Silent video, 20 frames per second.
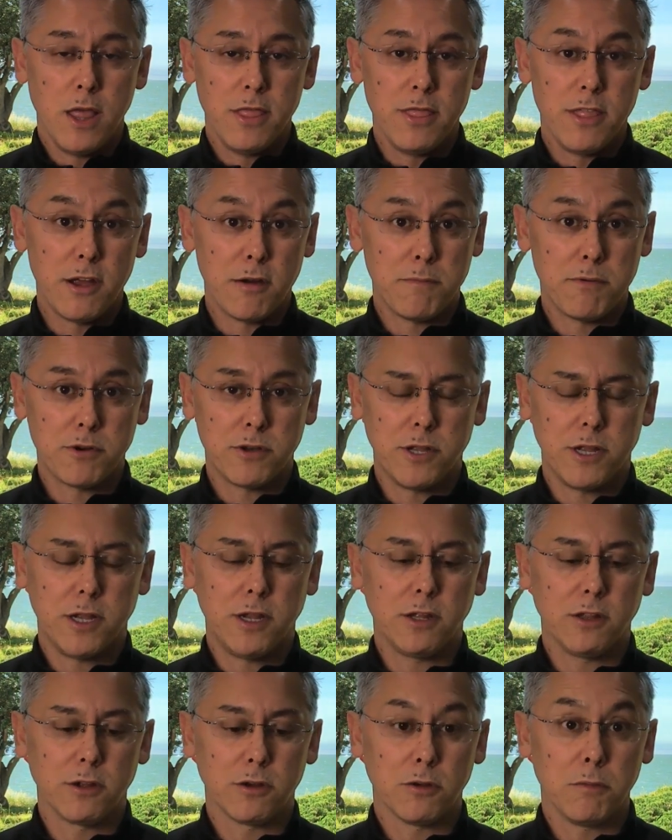their
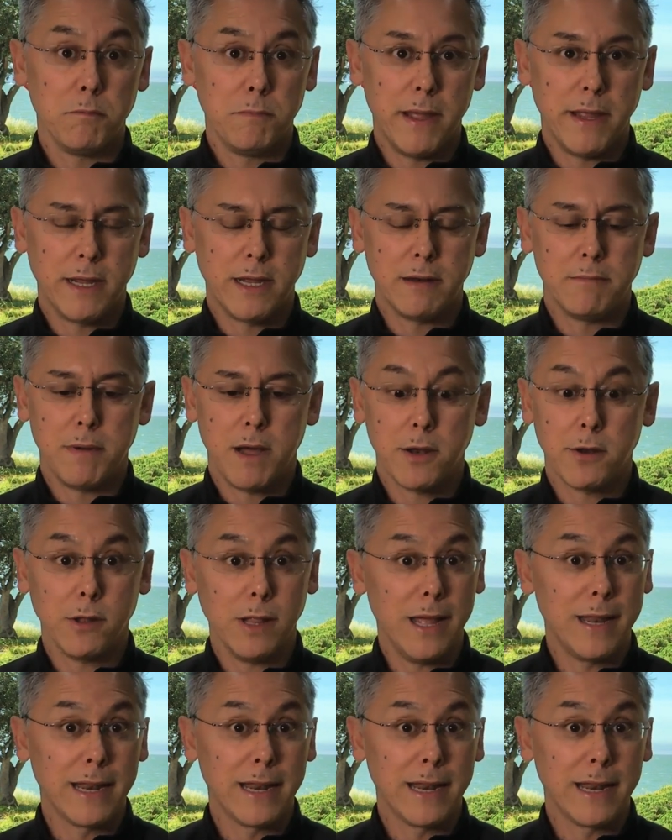particular make and model.